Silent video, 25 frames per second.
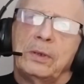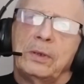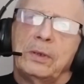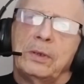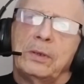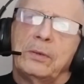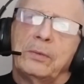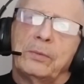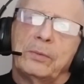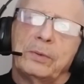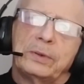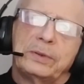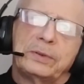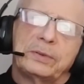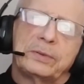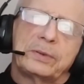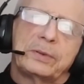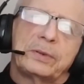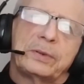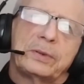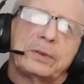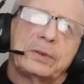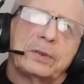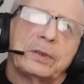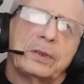which
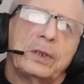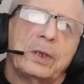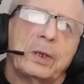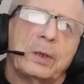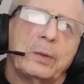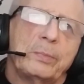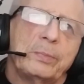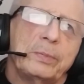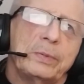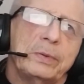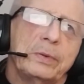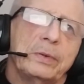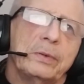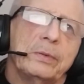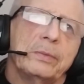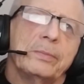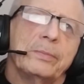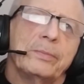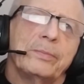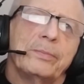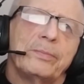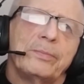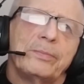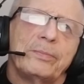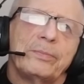could help you
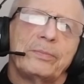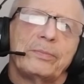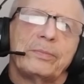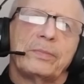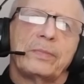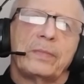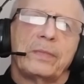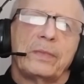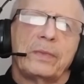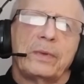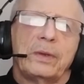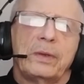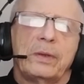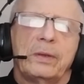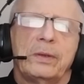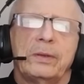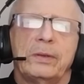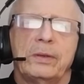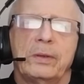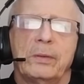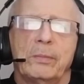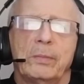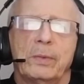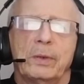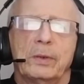
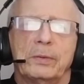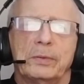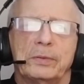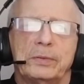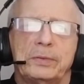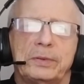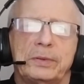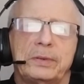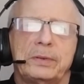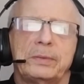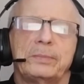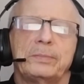the most.